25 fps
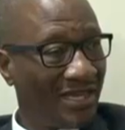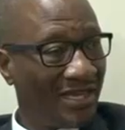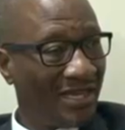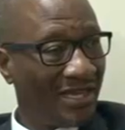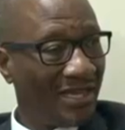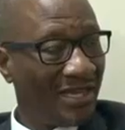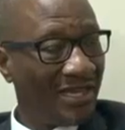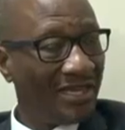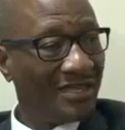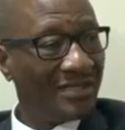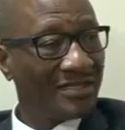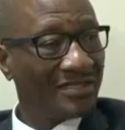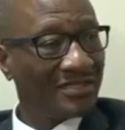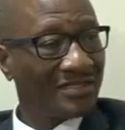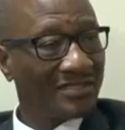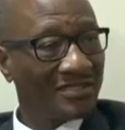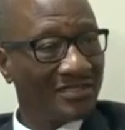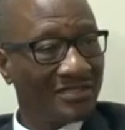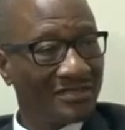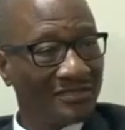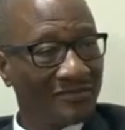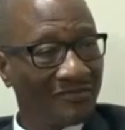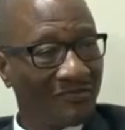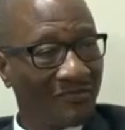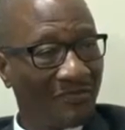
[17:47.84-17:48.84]

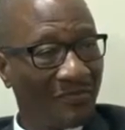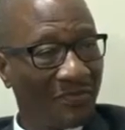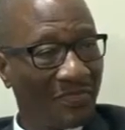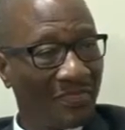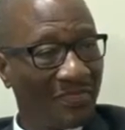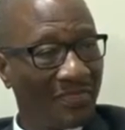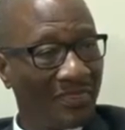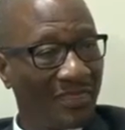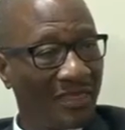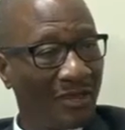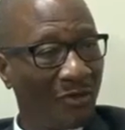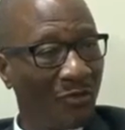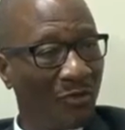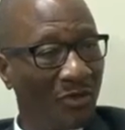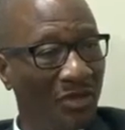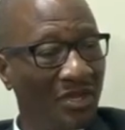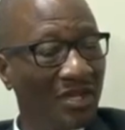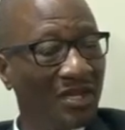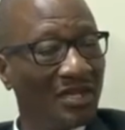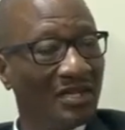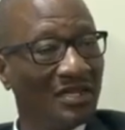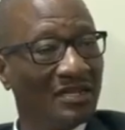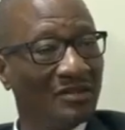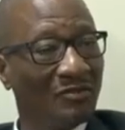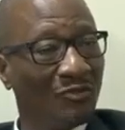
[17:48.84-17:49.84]
And they
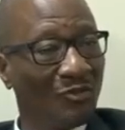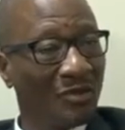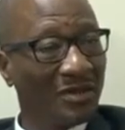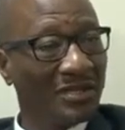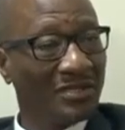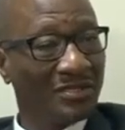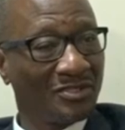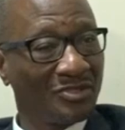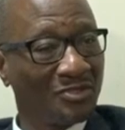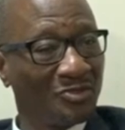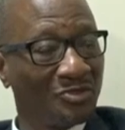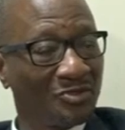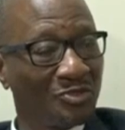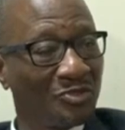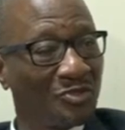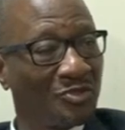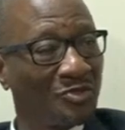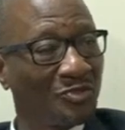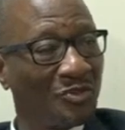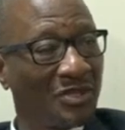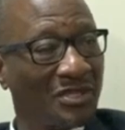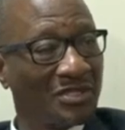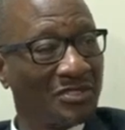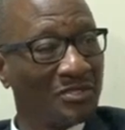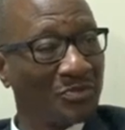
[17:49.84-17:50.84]
will want you
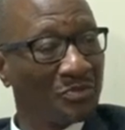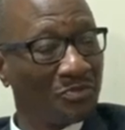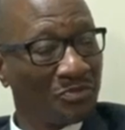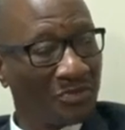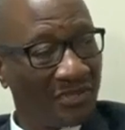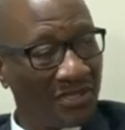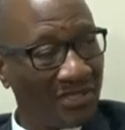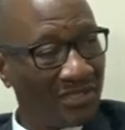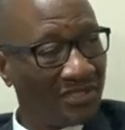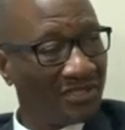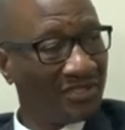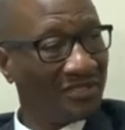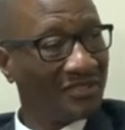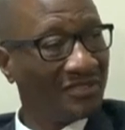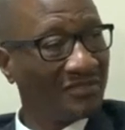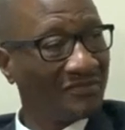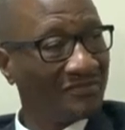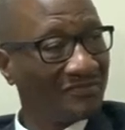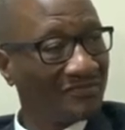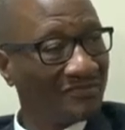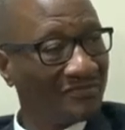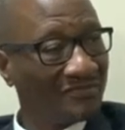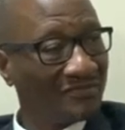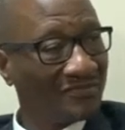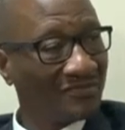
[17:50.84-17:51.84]
to explain
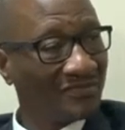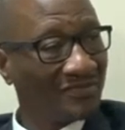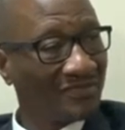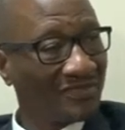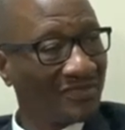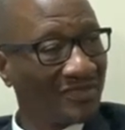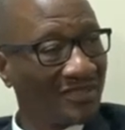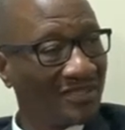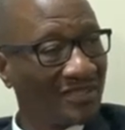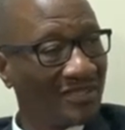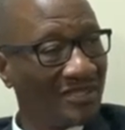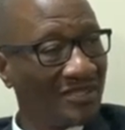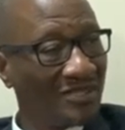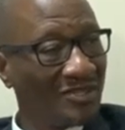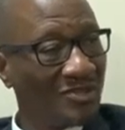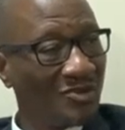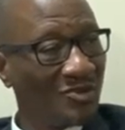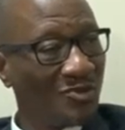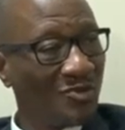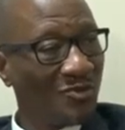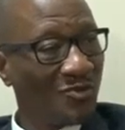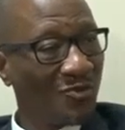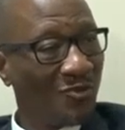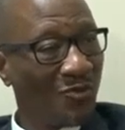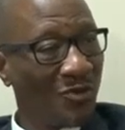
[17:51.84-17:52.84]

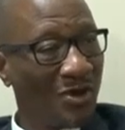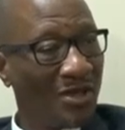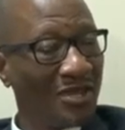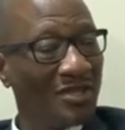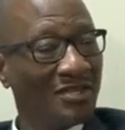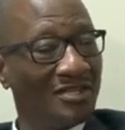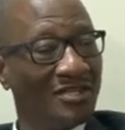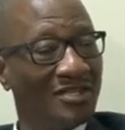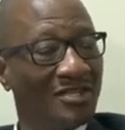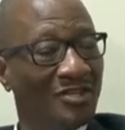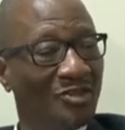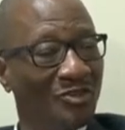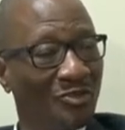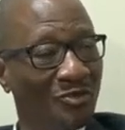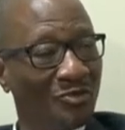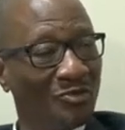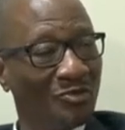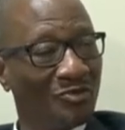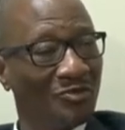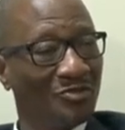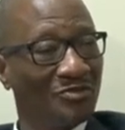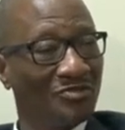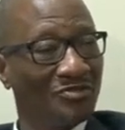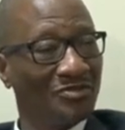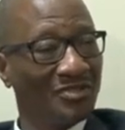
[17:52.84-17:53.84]
why
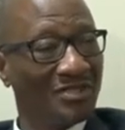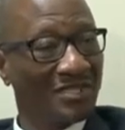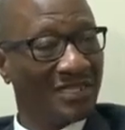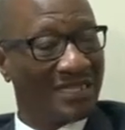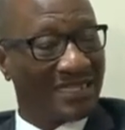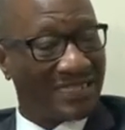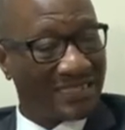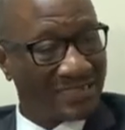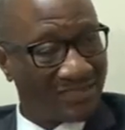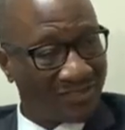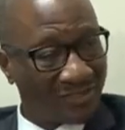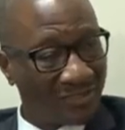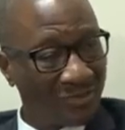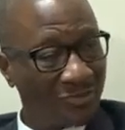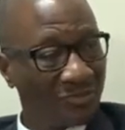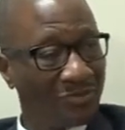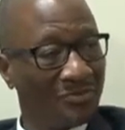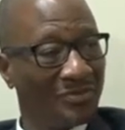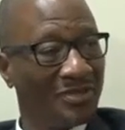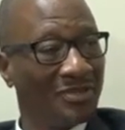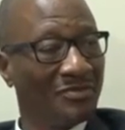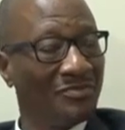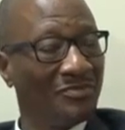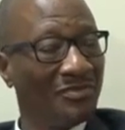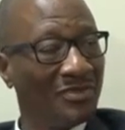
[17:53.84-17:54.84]
didn't you
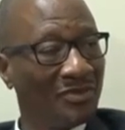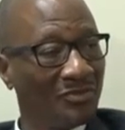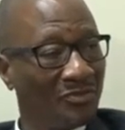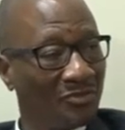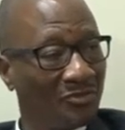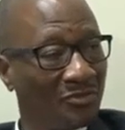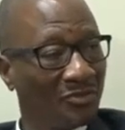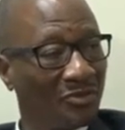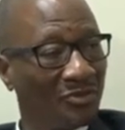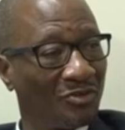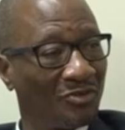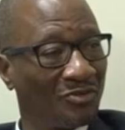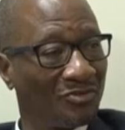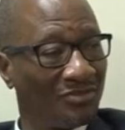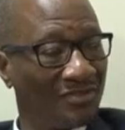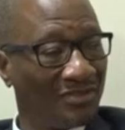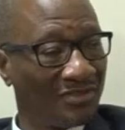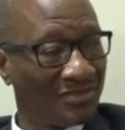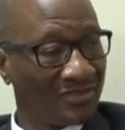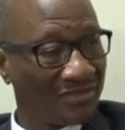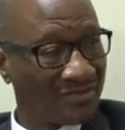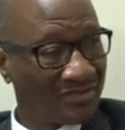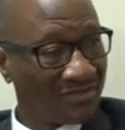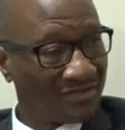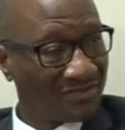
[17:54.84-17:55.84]
maybe follow
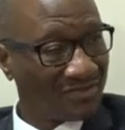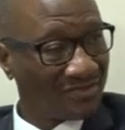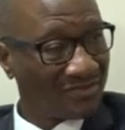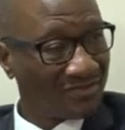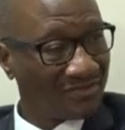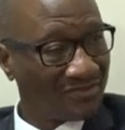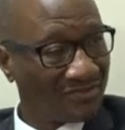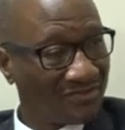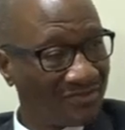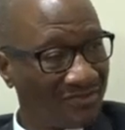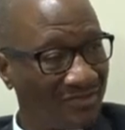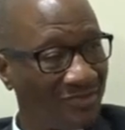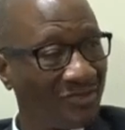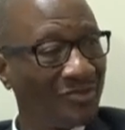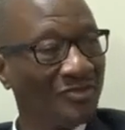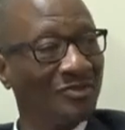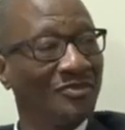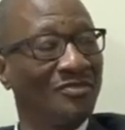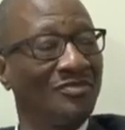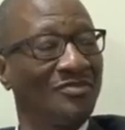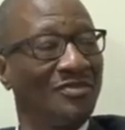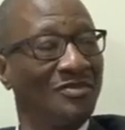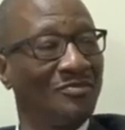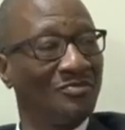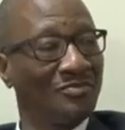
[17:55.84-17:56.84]
this
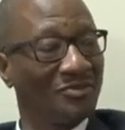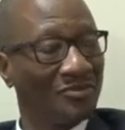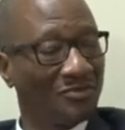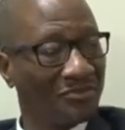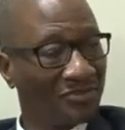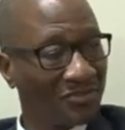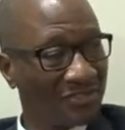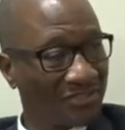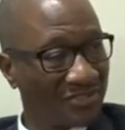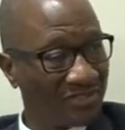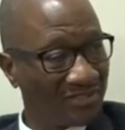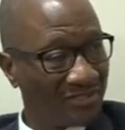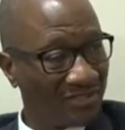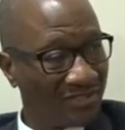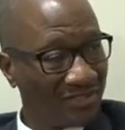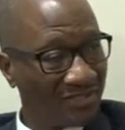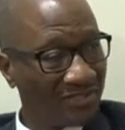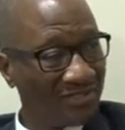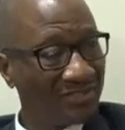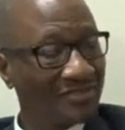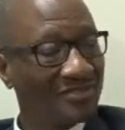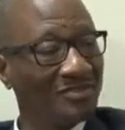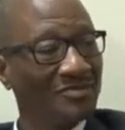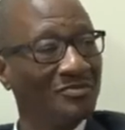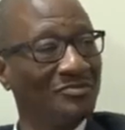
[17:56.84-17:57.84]
law, the
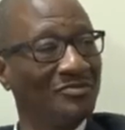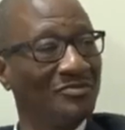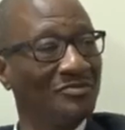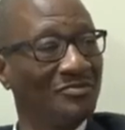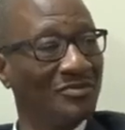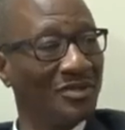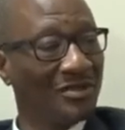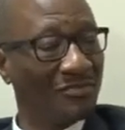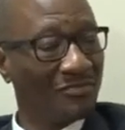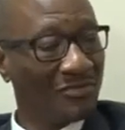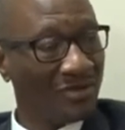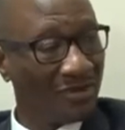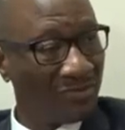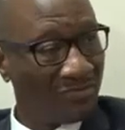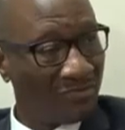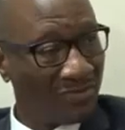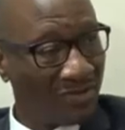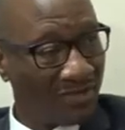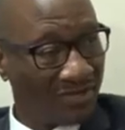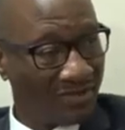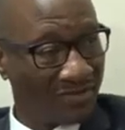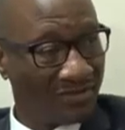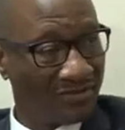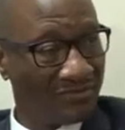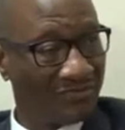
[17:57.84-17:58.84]
professionalism, blah, blah,
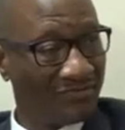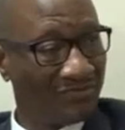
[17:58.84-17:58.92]
blah.